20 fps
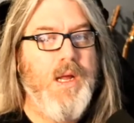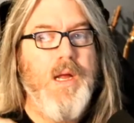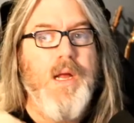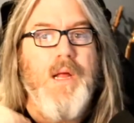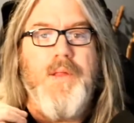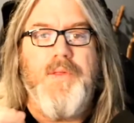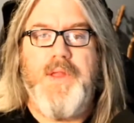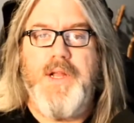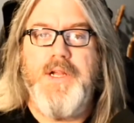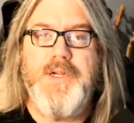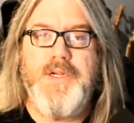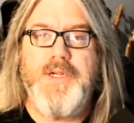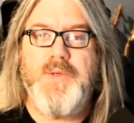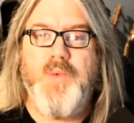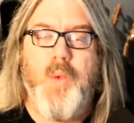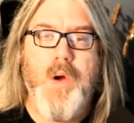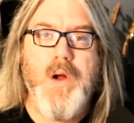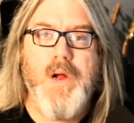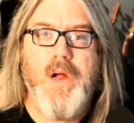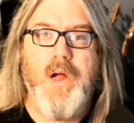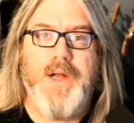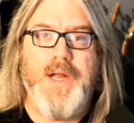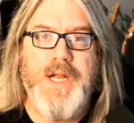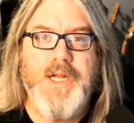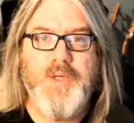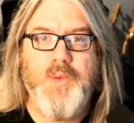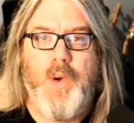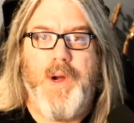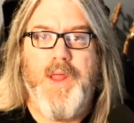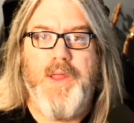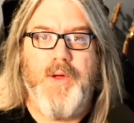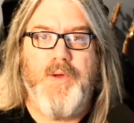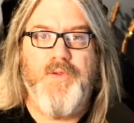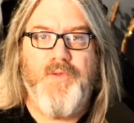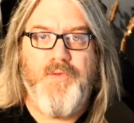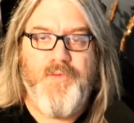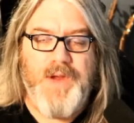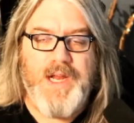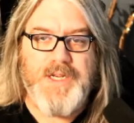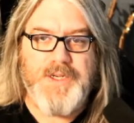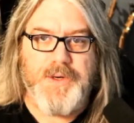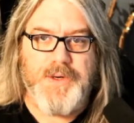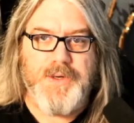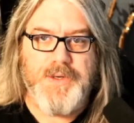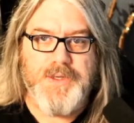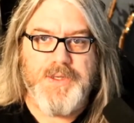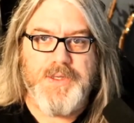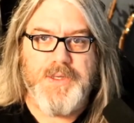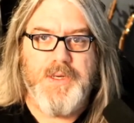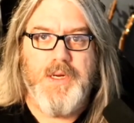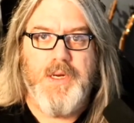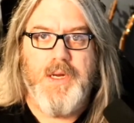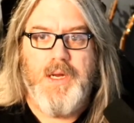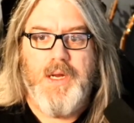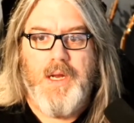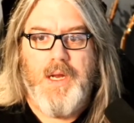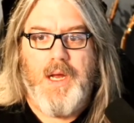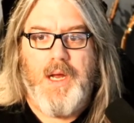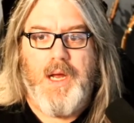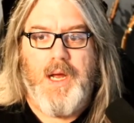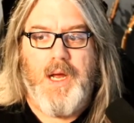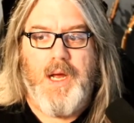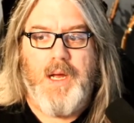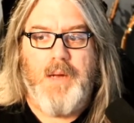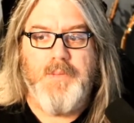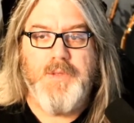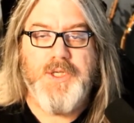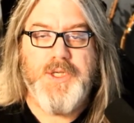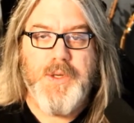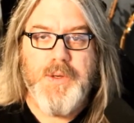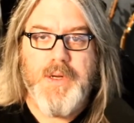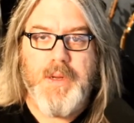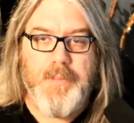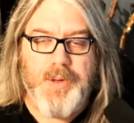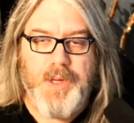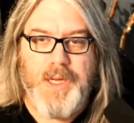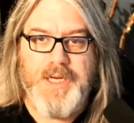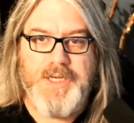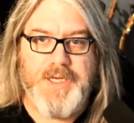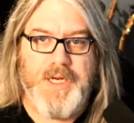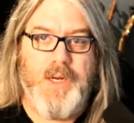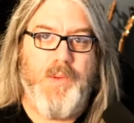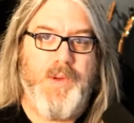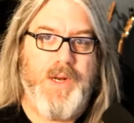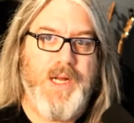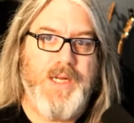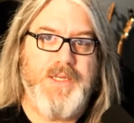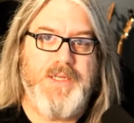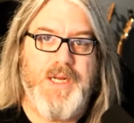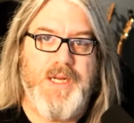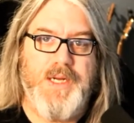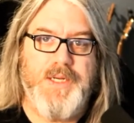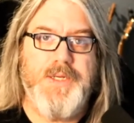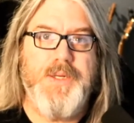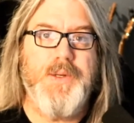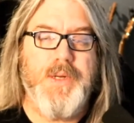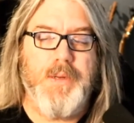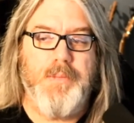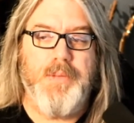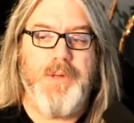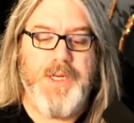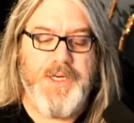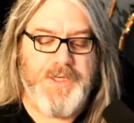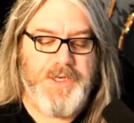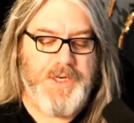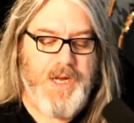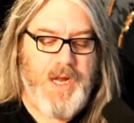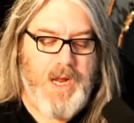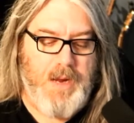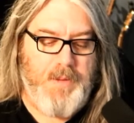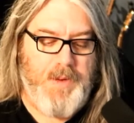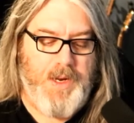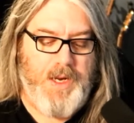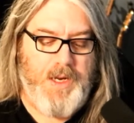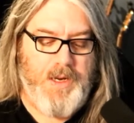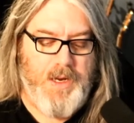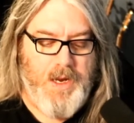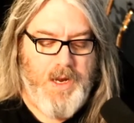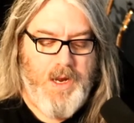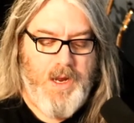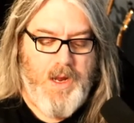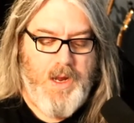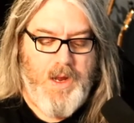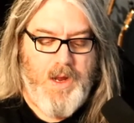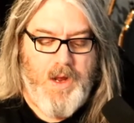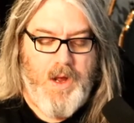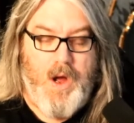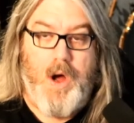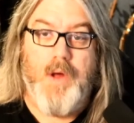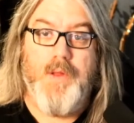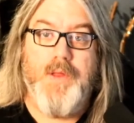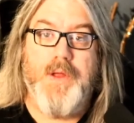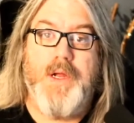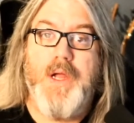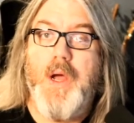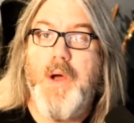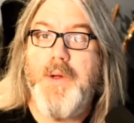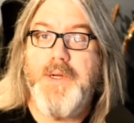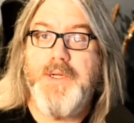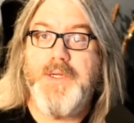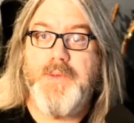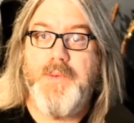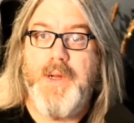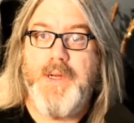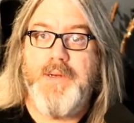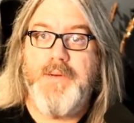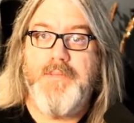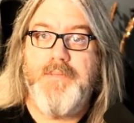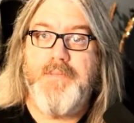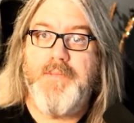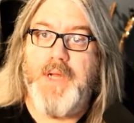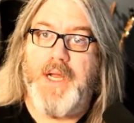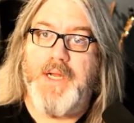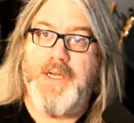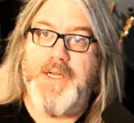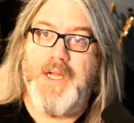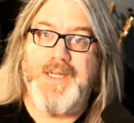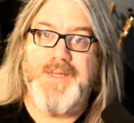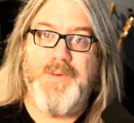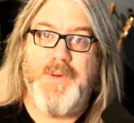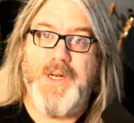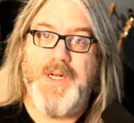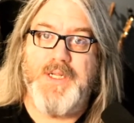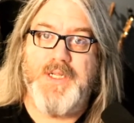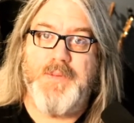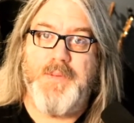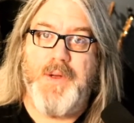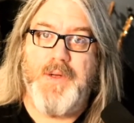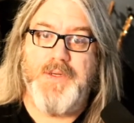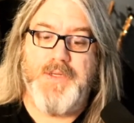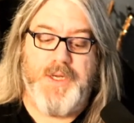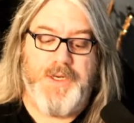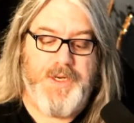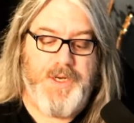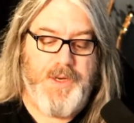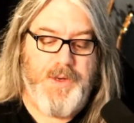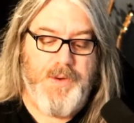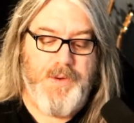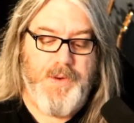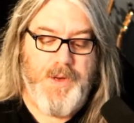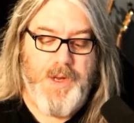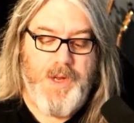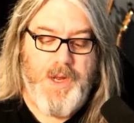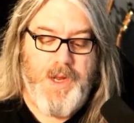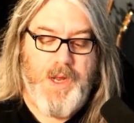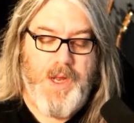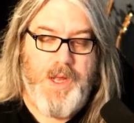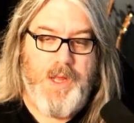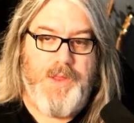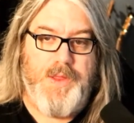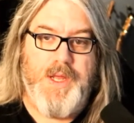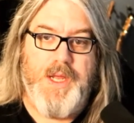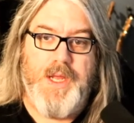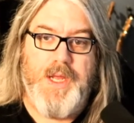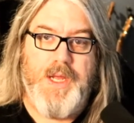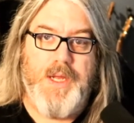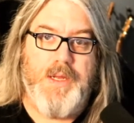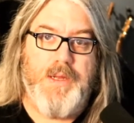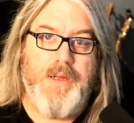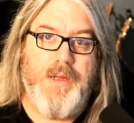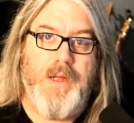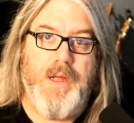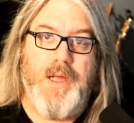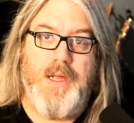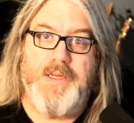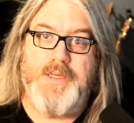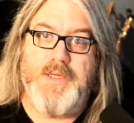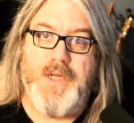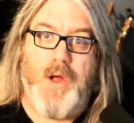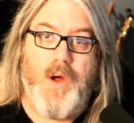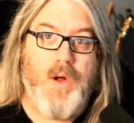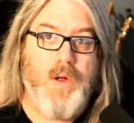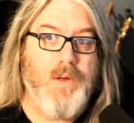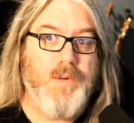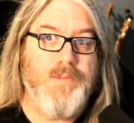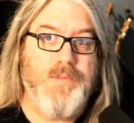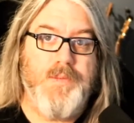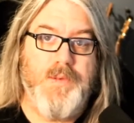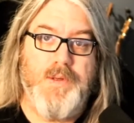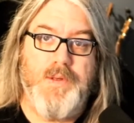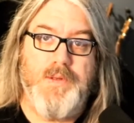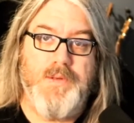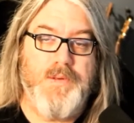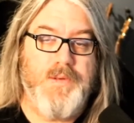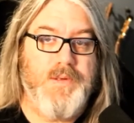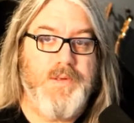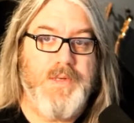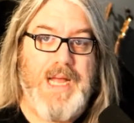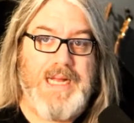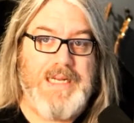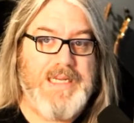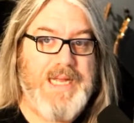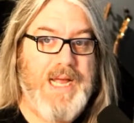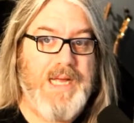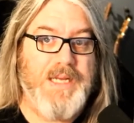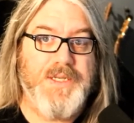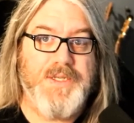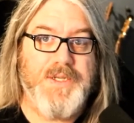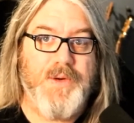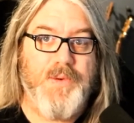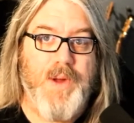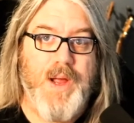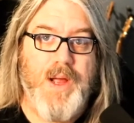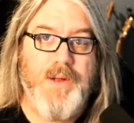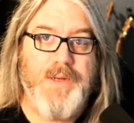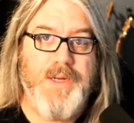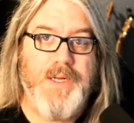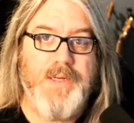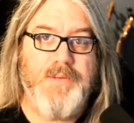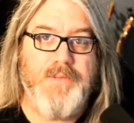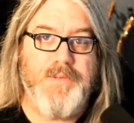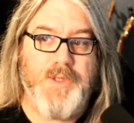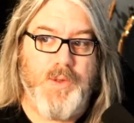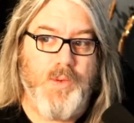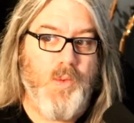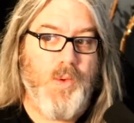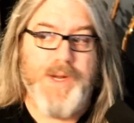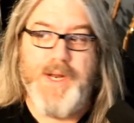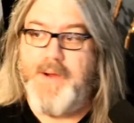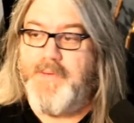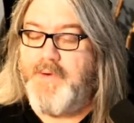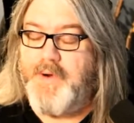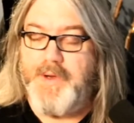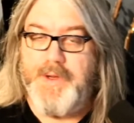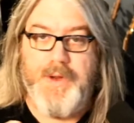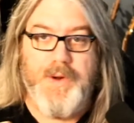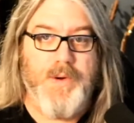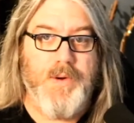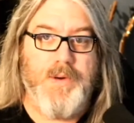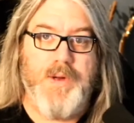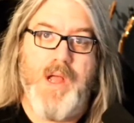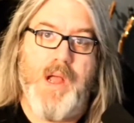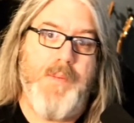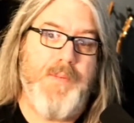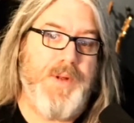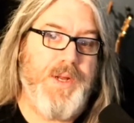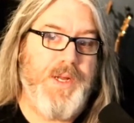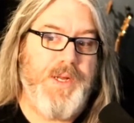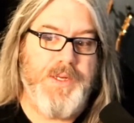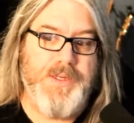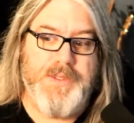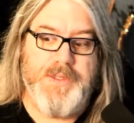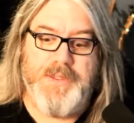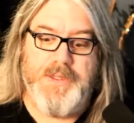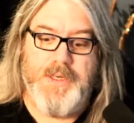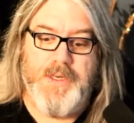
Then you just work on each one of those features um, to completion. And when I say to completion, I mean all the code is written, it does what it's supposed to do. The it's all got tests around it to whatever your company's